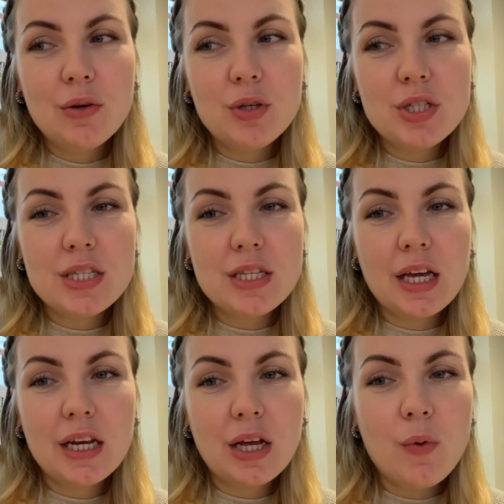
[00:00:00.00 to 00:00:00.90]
which is
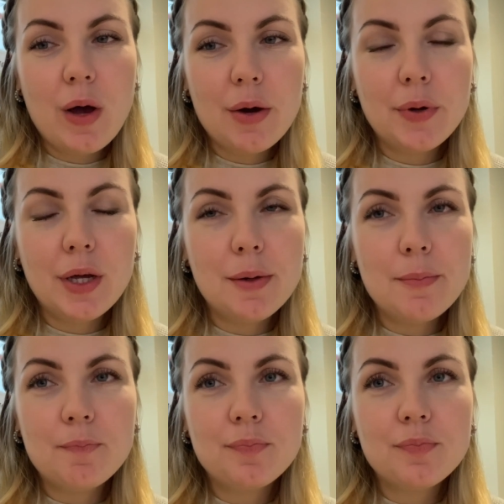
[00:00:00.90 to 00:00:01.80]
like an
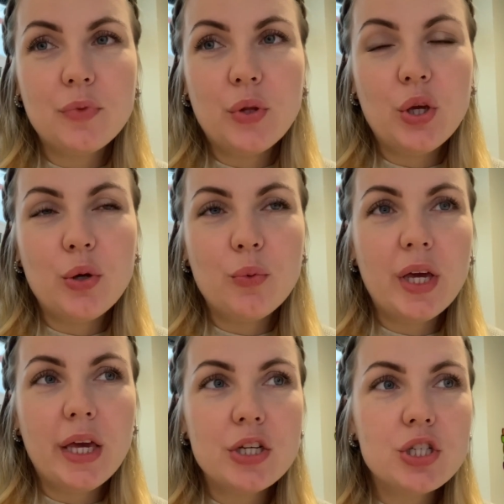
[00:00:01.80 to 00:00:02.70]
aquarium
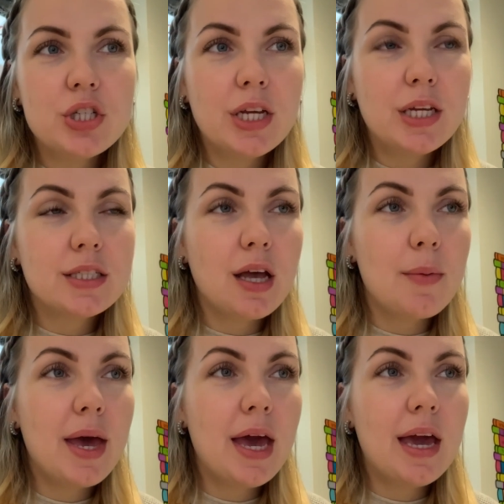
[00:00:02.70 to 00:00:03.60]
new-ish in
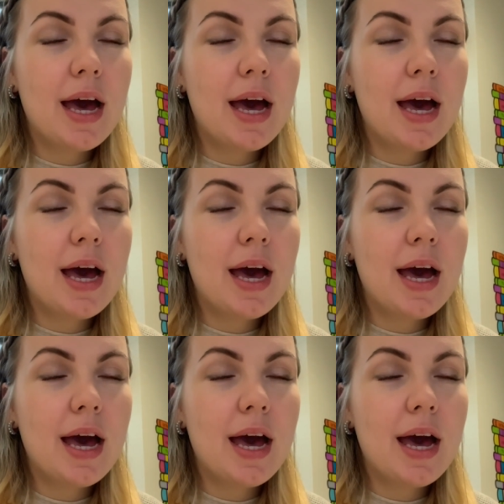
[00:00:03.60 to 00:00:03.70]
Taipei.